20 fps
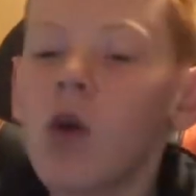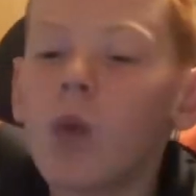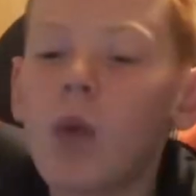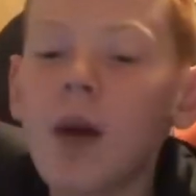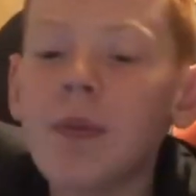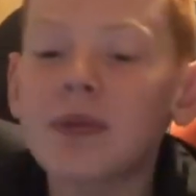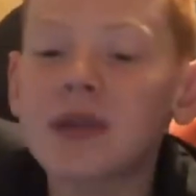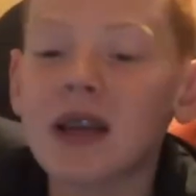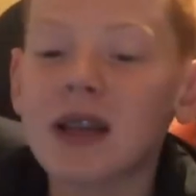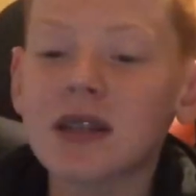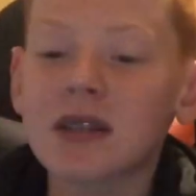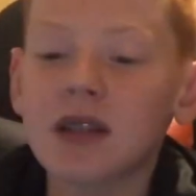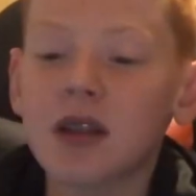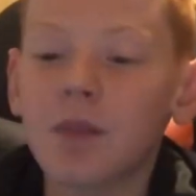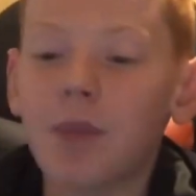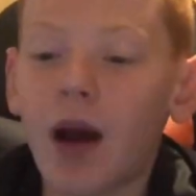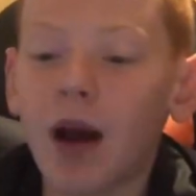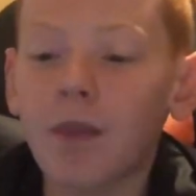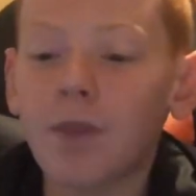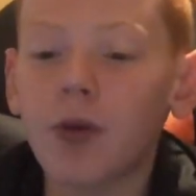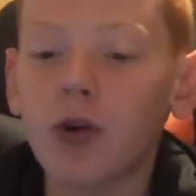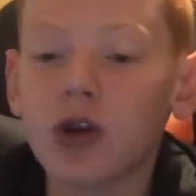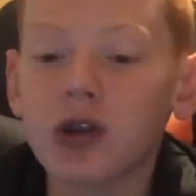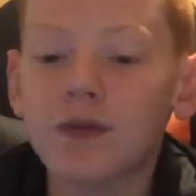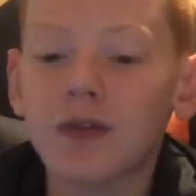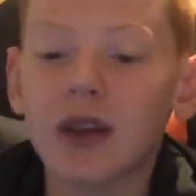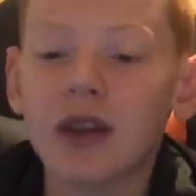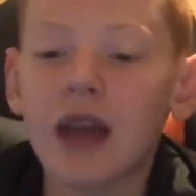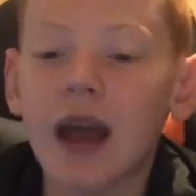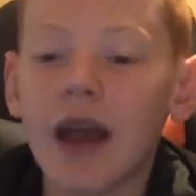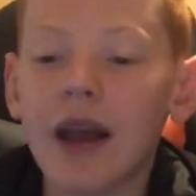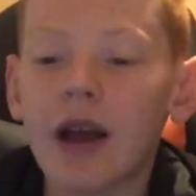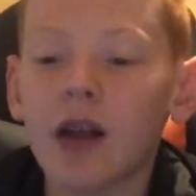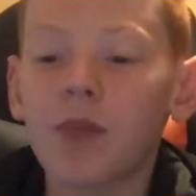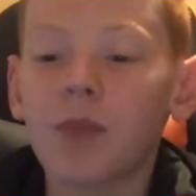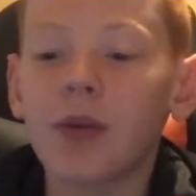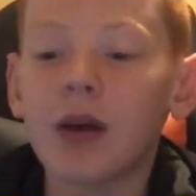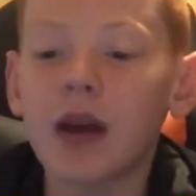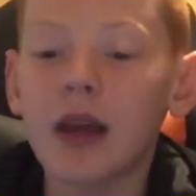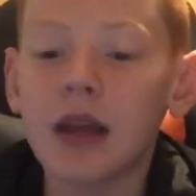whipped it into the back post for
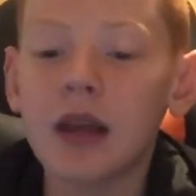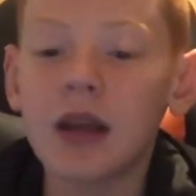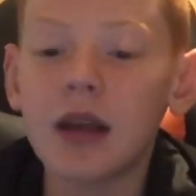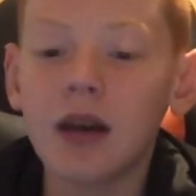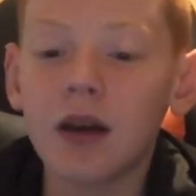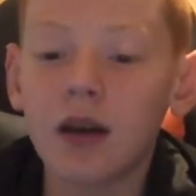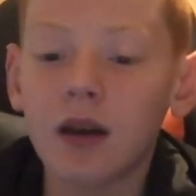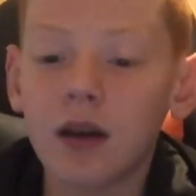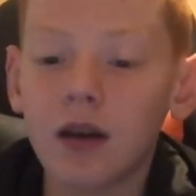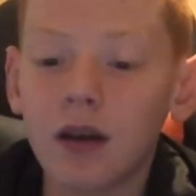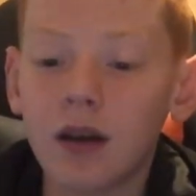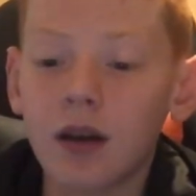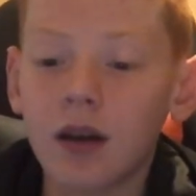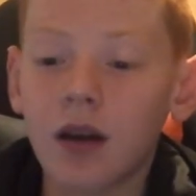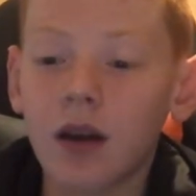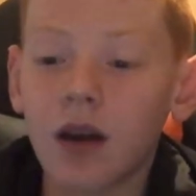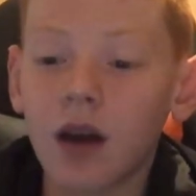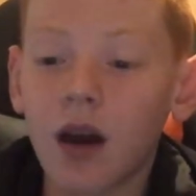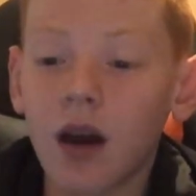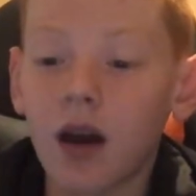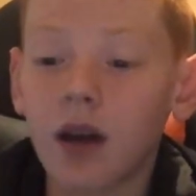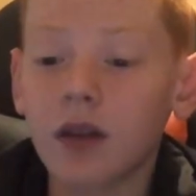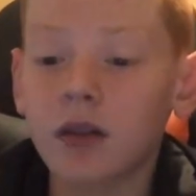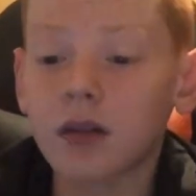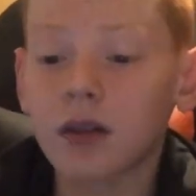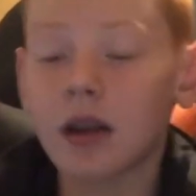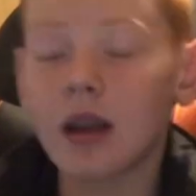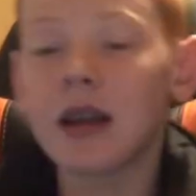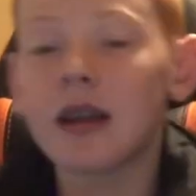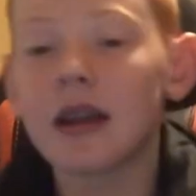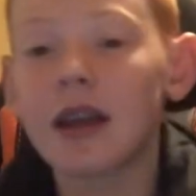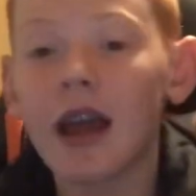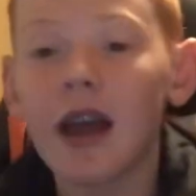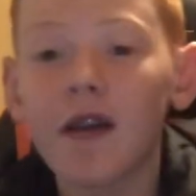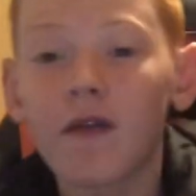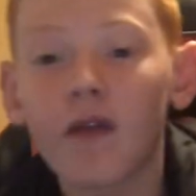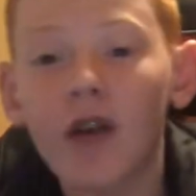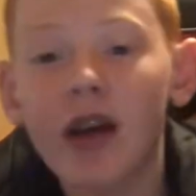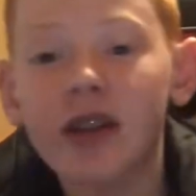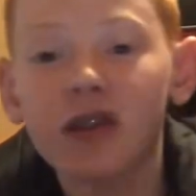KLP and he
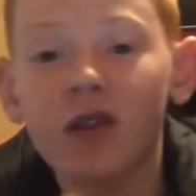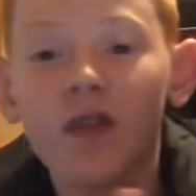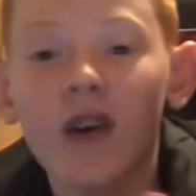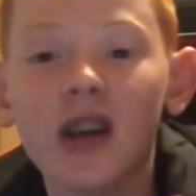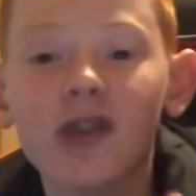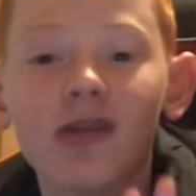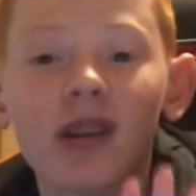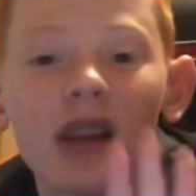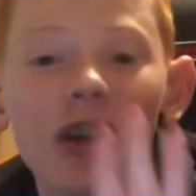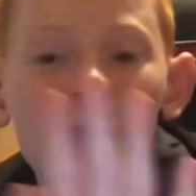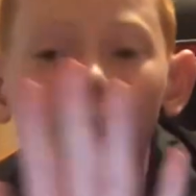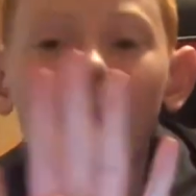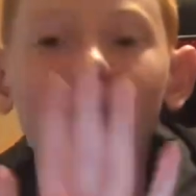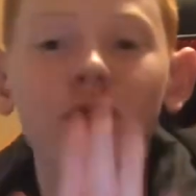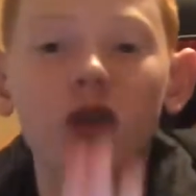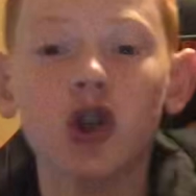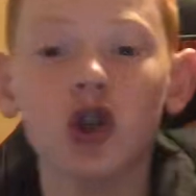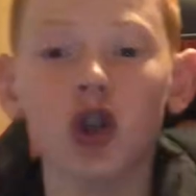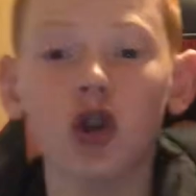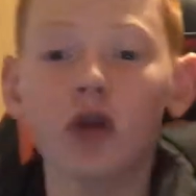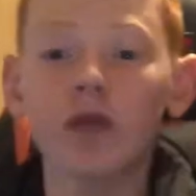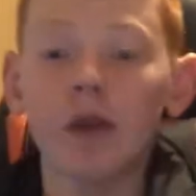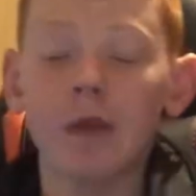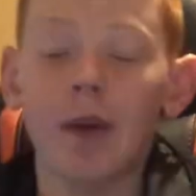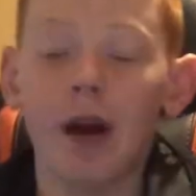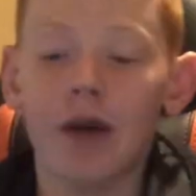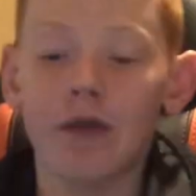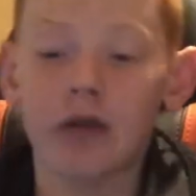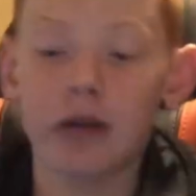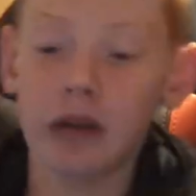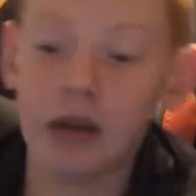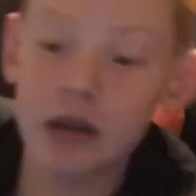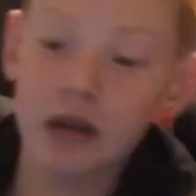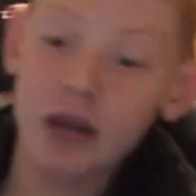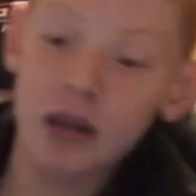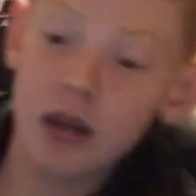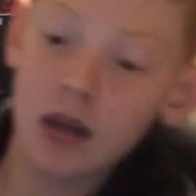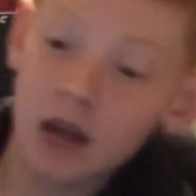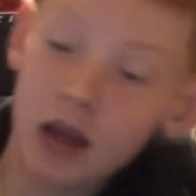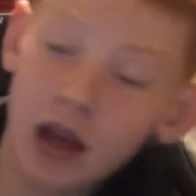gave their defender a little bit of a shove, apparently.